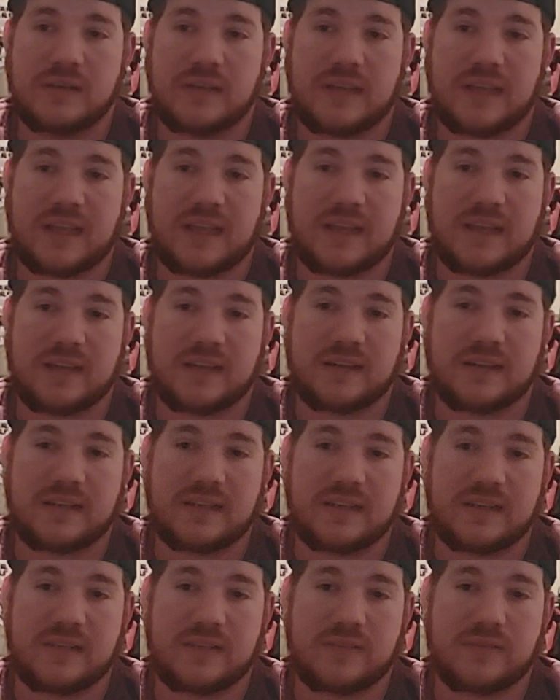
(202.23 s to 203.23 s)
And
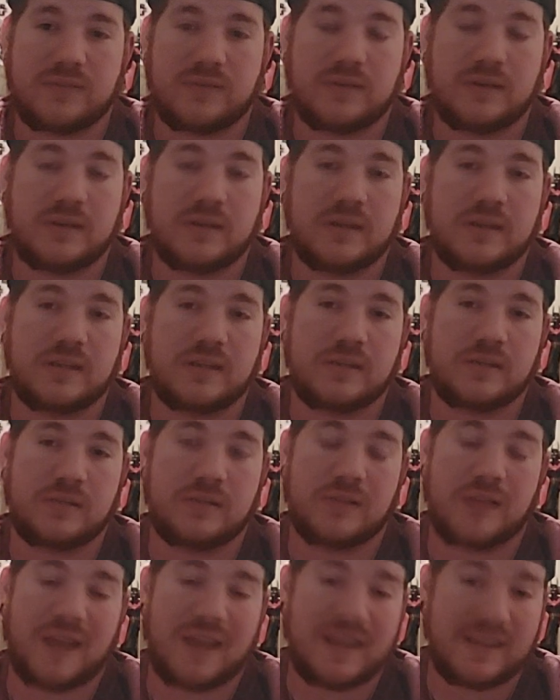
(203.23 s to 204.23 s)
if you
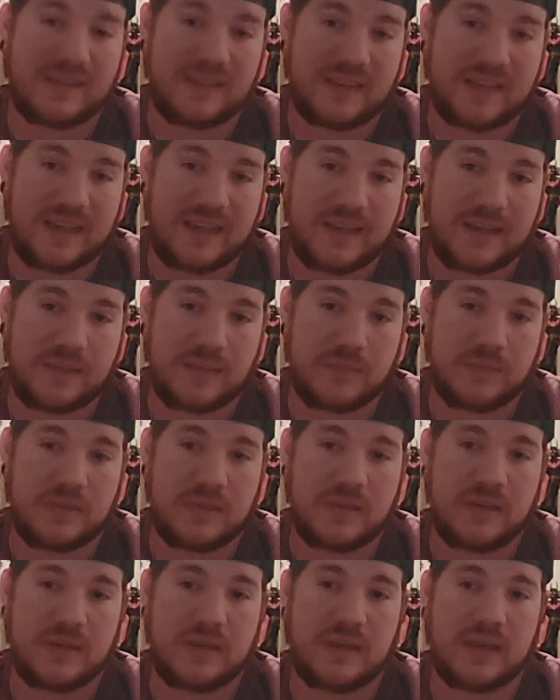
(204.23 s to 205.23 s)
like the game
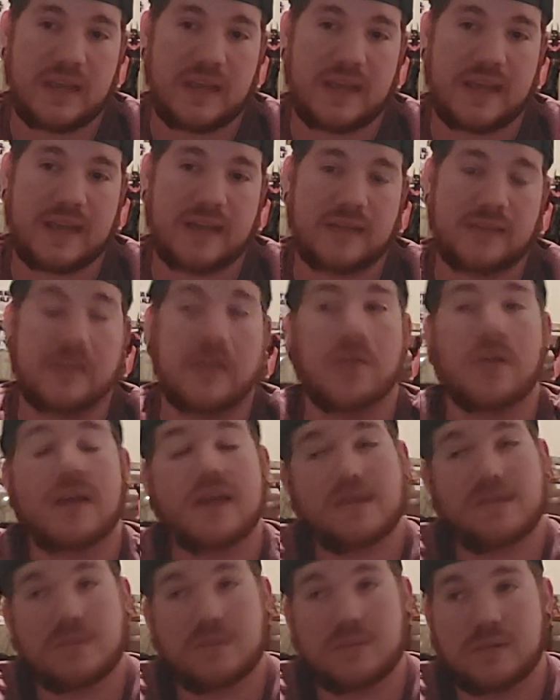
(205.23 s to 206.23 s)
and you don't
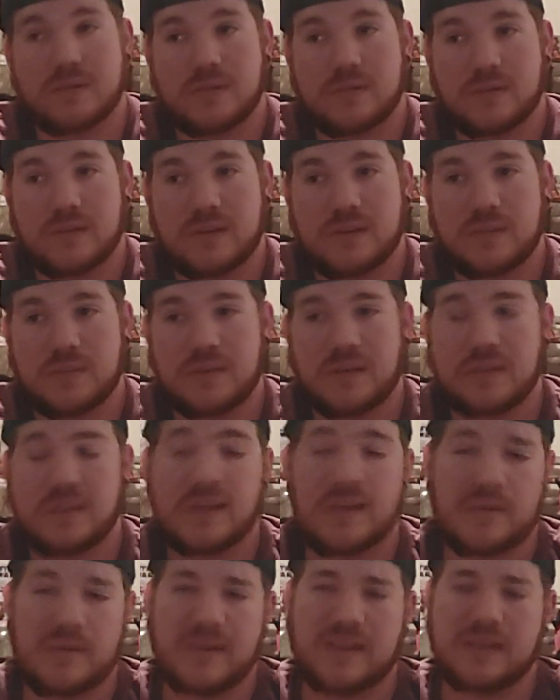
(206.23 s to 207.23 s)
have an original Xbox,
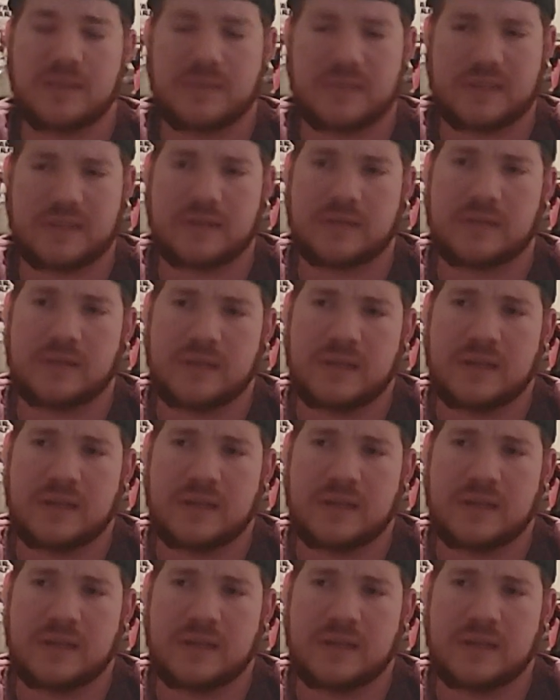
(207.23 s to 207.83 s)
I recommend